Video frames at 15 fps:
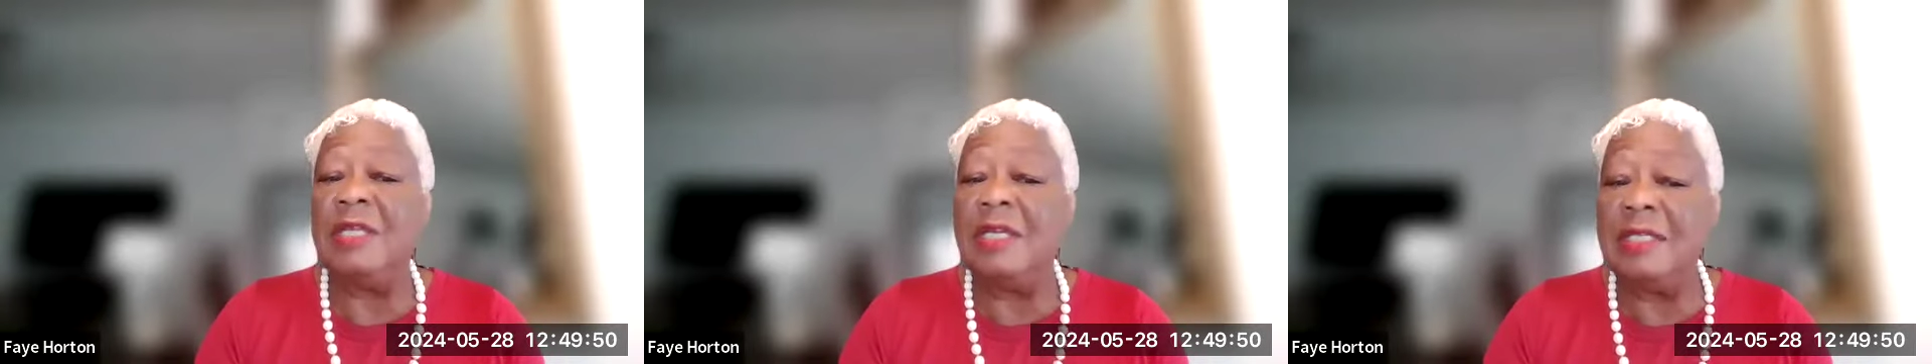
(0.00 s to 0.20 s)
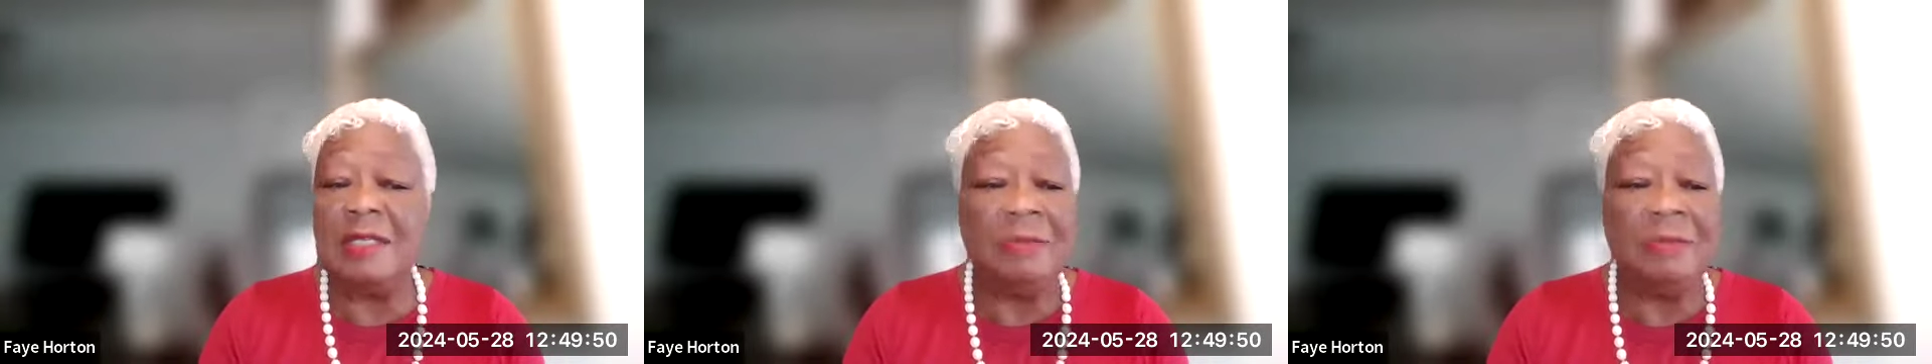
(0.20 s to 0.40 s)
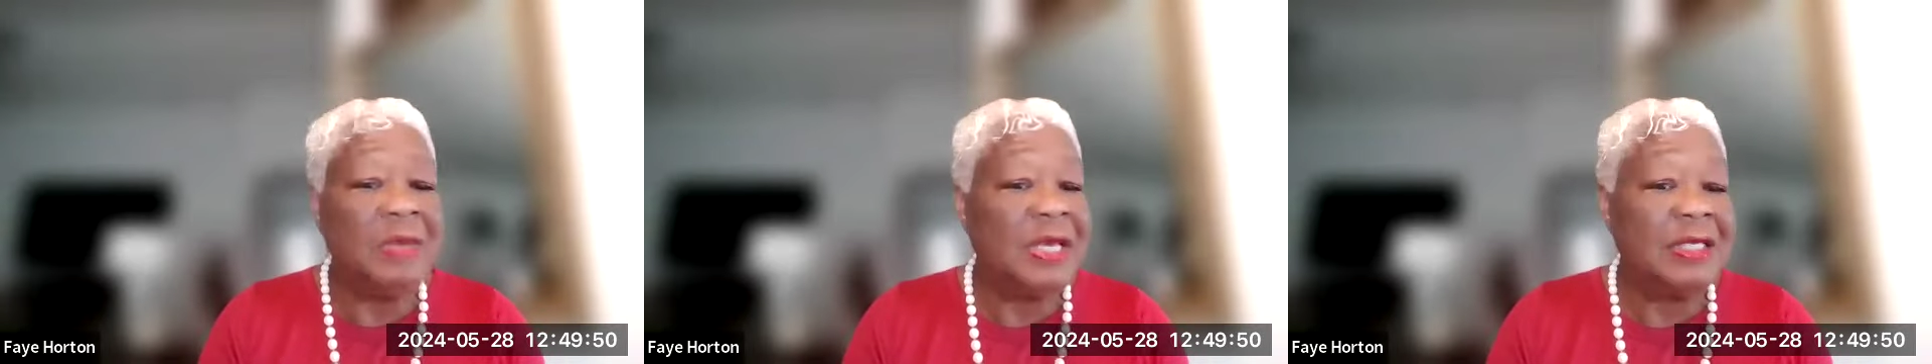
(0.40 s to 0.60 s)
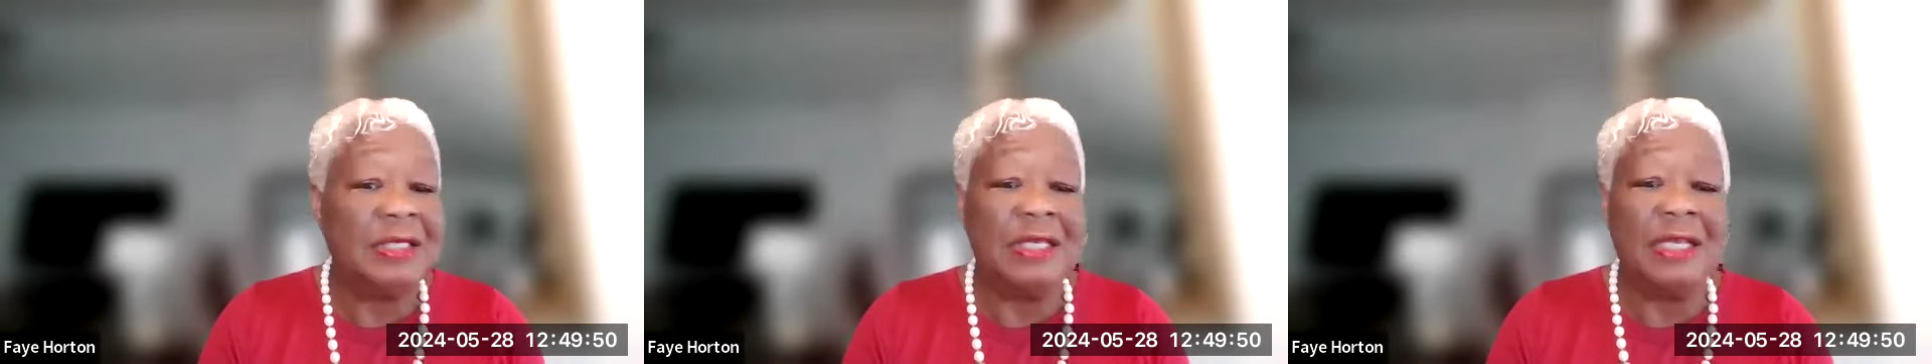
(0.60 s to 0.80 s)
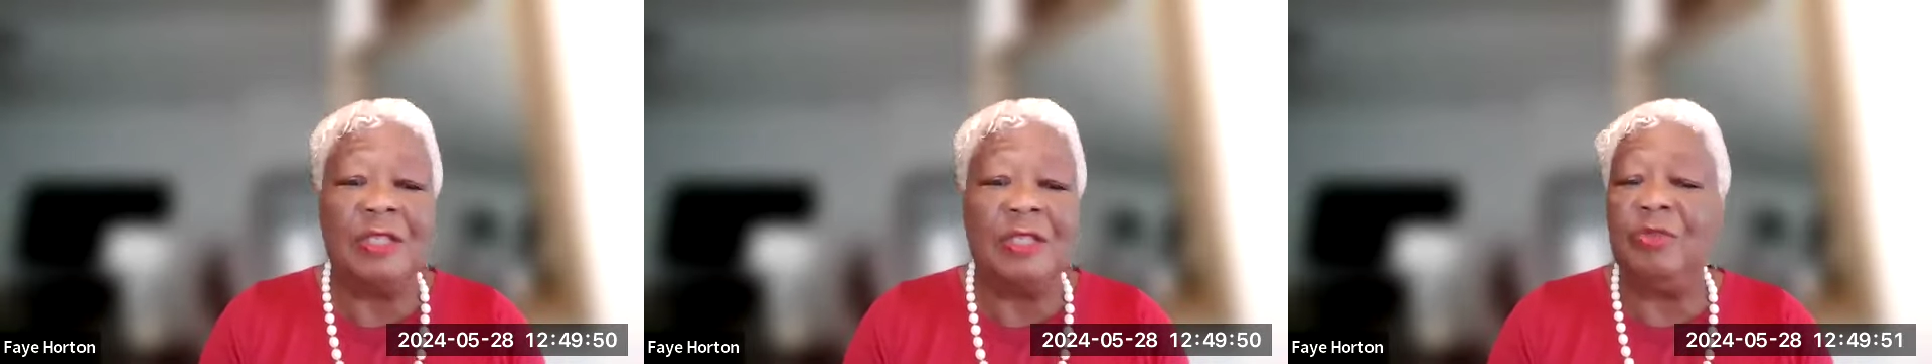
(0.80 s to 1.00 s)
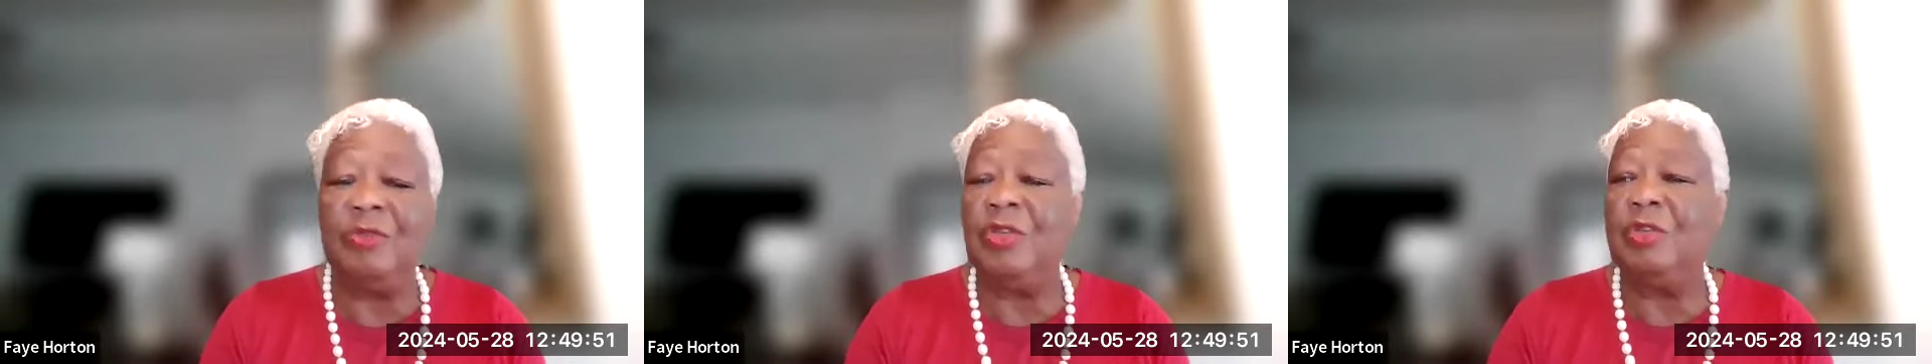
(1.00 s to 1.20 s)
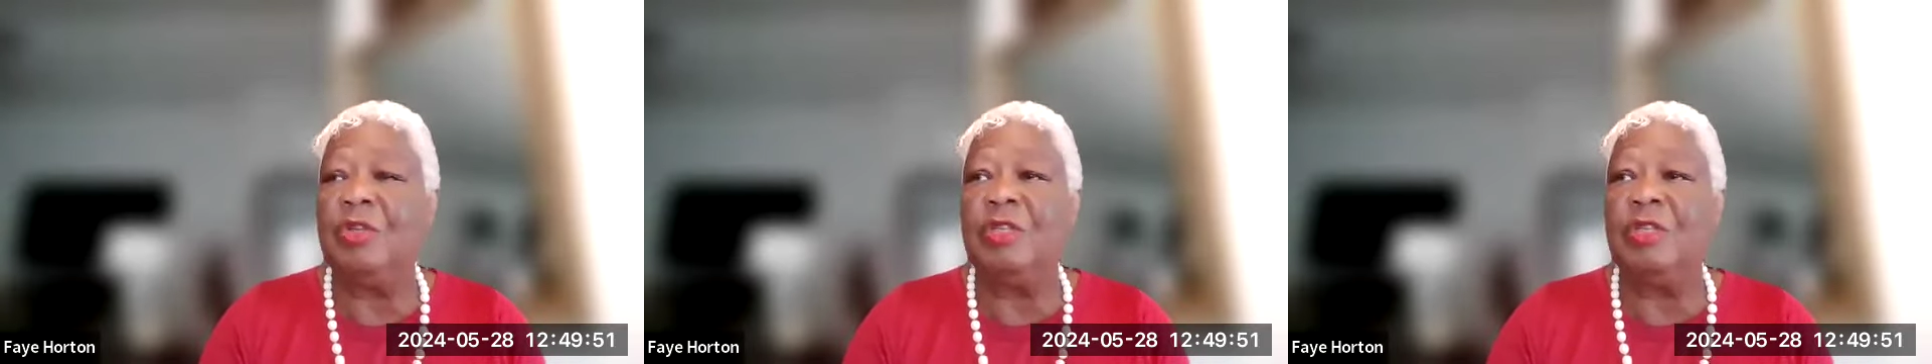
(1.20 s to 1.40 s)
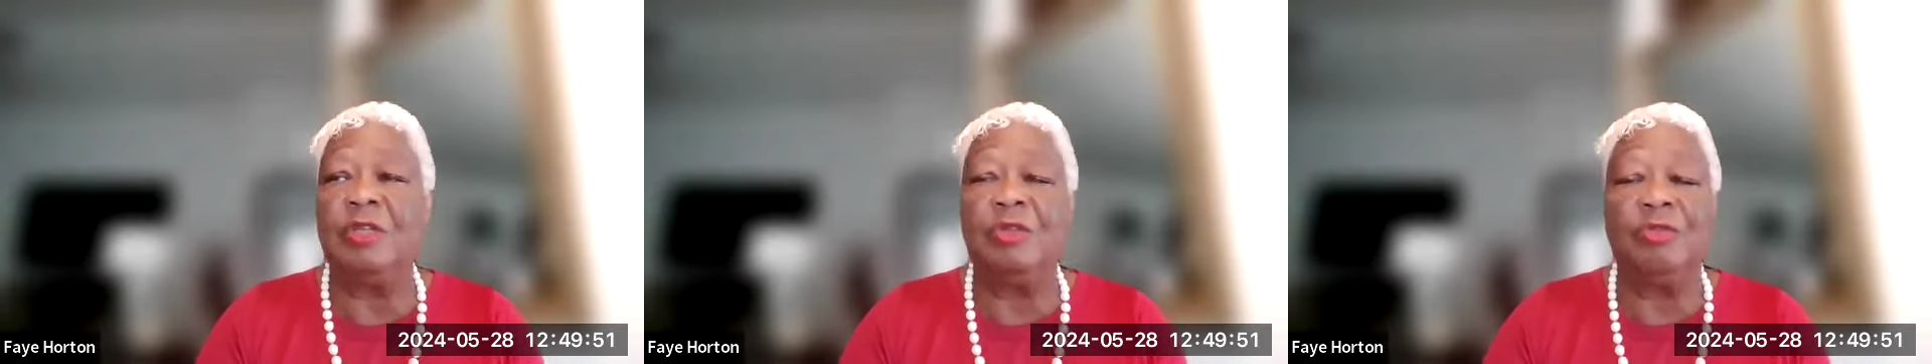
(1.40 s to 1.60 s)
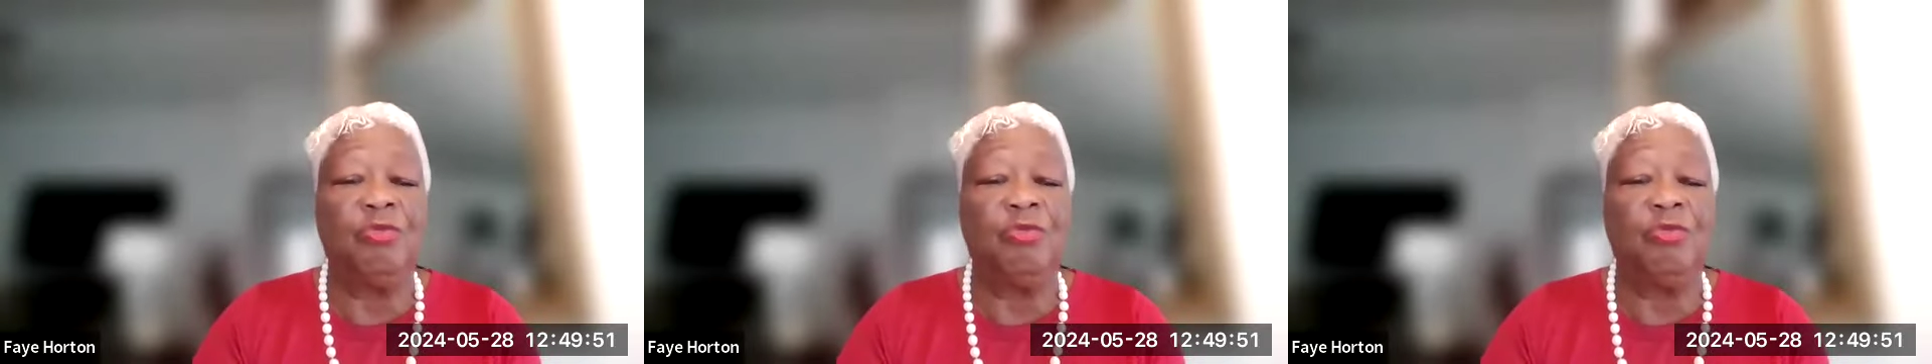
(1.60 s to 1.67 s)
doesn't make sense for you to look